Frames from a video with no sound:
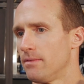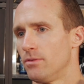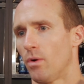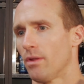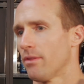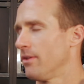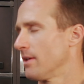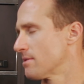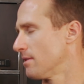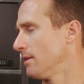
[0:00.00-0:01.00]
do all the
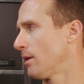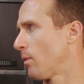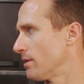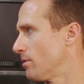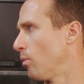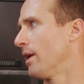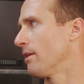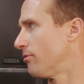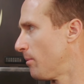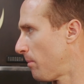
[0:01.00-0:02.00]
things that equate to
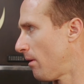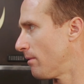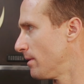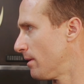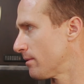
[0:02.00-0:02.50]
winning football.